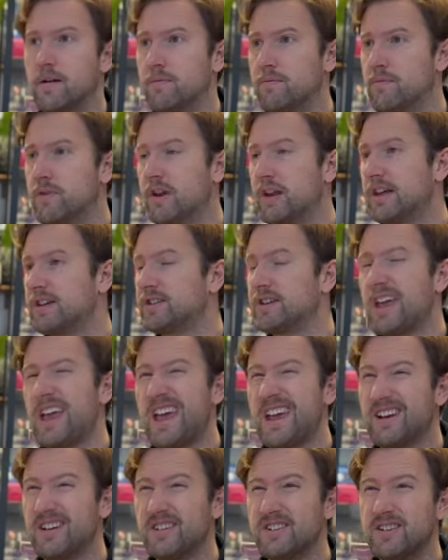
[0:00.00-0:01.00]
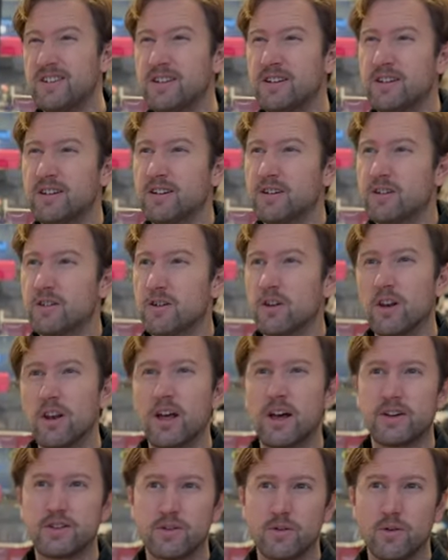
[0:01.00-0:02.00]
the less energy
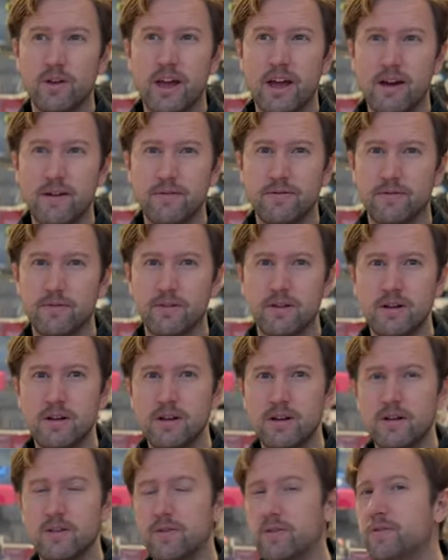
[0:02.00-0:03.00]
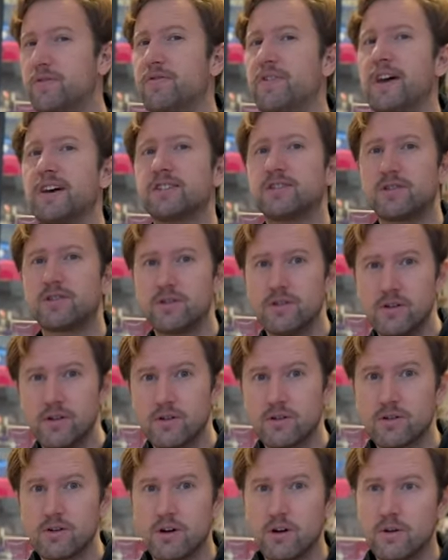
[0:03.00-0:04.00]
loss you'll have, the faster you'll
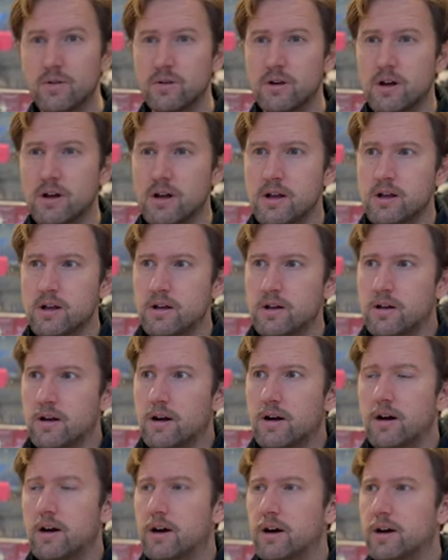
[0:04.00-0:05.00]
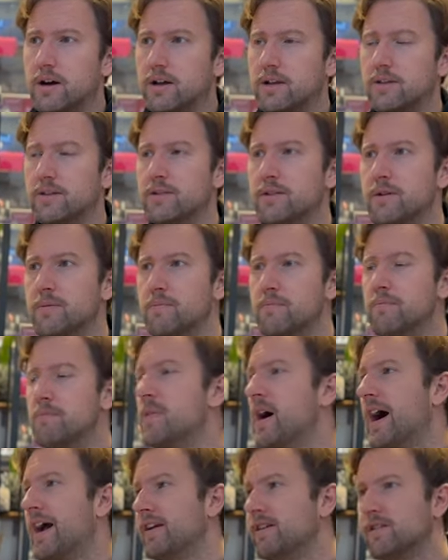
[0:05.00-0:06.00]
go, the
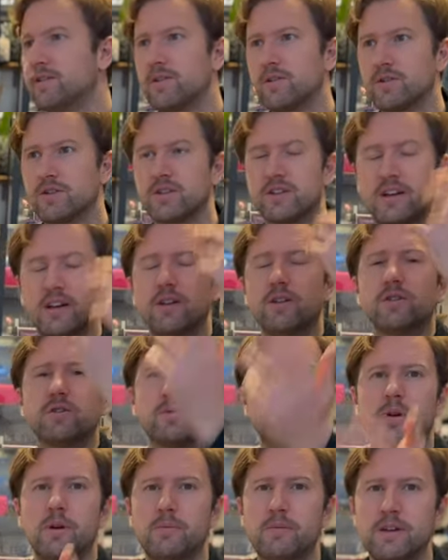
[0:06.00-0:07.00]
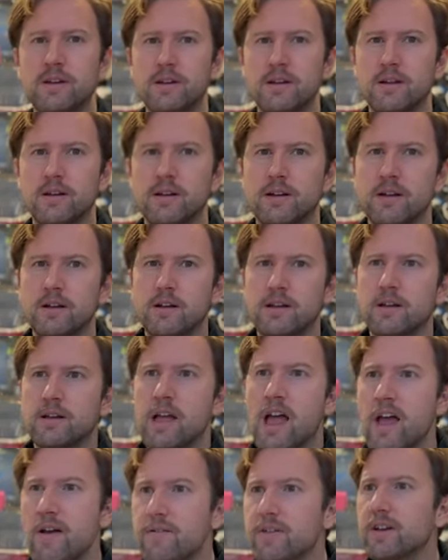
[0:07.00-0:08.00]
higher your skills will be.
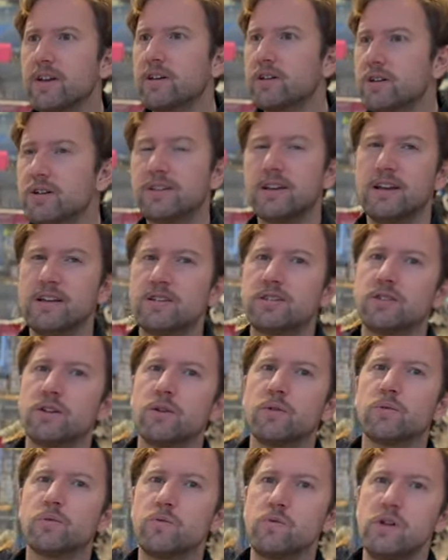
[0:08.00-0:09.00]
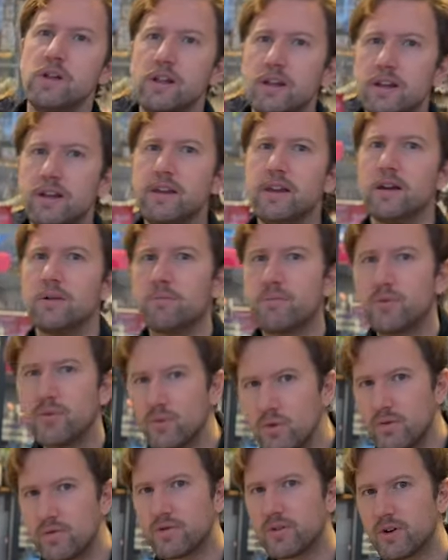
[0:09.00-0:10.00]
Having a good insole really
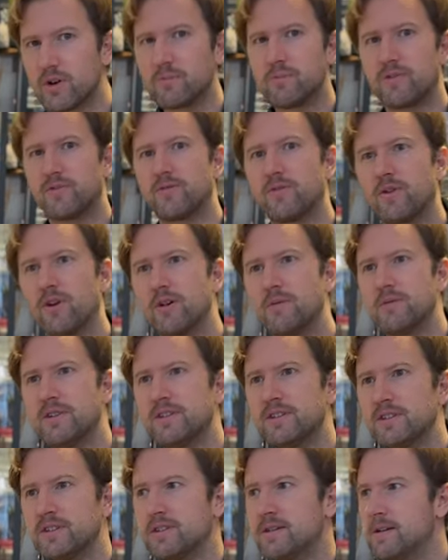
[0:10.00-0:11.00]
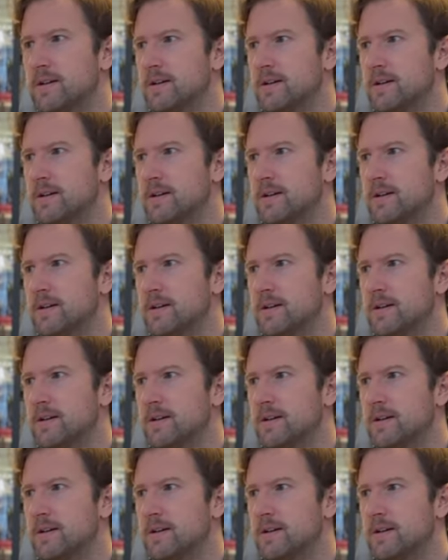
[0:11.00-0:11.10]
improves your performance.